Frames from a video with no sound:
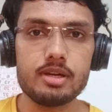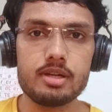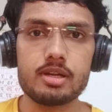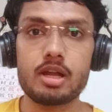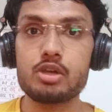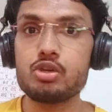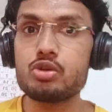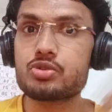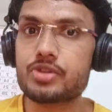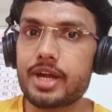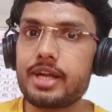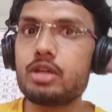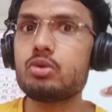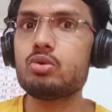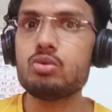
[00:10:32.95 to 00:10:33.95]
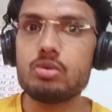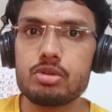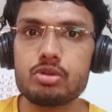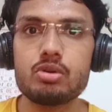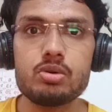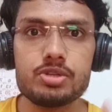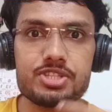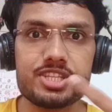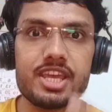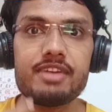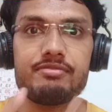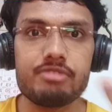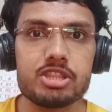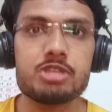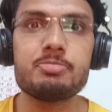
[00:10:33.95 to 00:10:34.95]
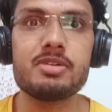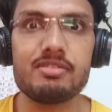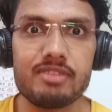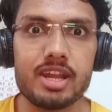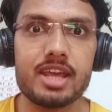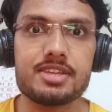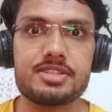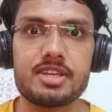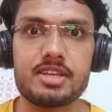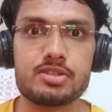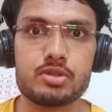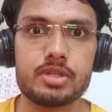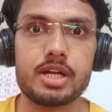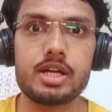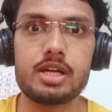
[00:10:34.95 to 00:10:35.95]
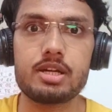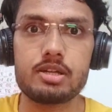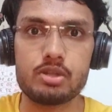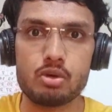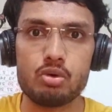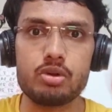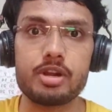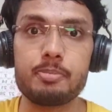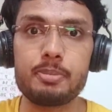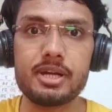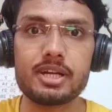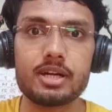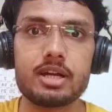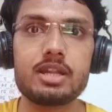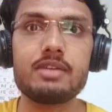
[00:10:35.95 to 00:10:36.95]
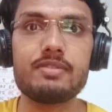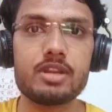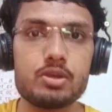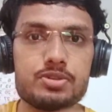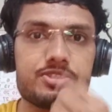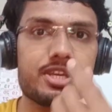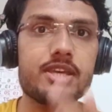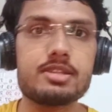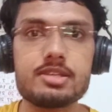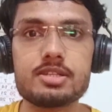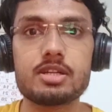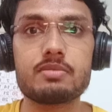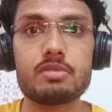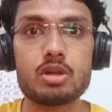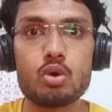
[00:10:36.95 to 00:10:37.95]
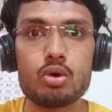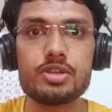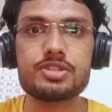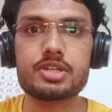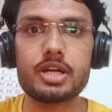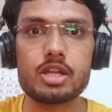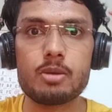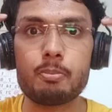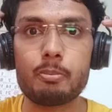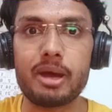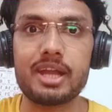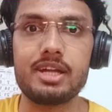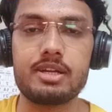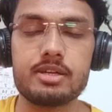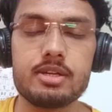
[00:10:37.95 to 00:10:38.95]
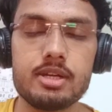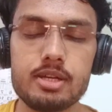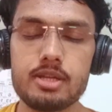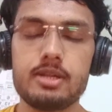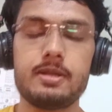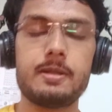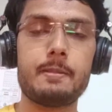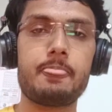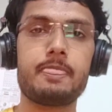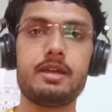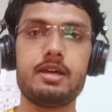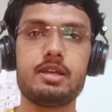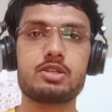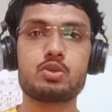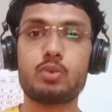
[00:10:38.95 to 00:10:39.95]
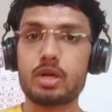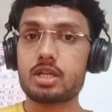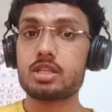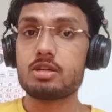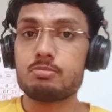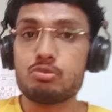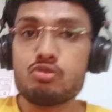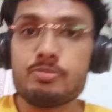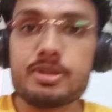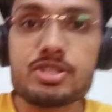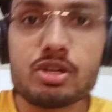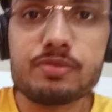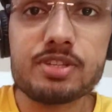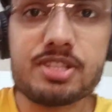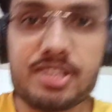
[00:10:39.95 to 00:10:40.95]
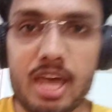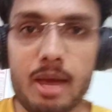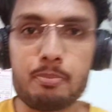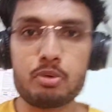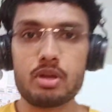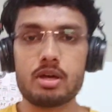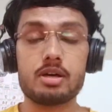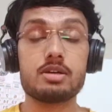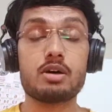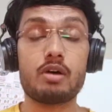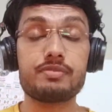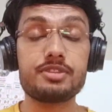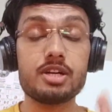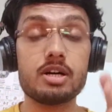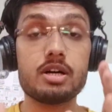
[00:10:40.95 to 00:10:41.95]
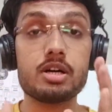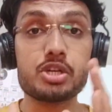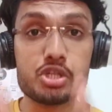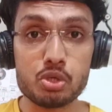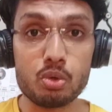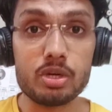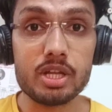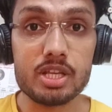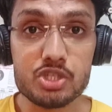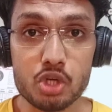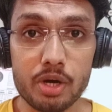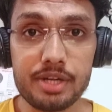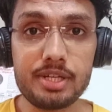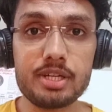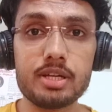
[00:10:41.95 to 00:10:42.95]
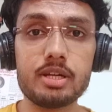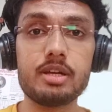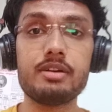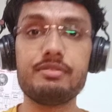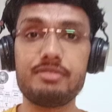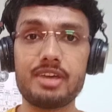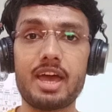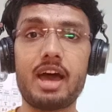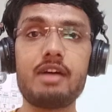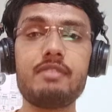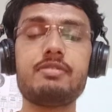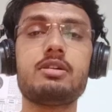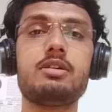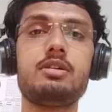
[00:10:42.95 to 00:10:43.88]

Now you try to say with me when I say, so that it repeatedly when you say this, it will go inside your mind. So what are the movements of the scapula of the shoulder joint? We have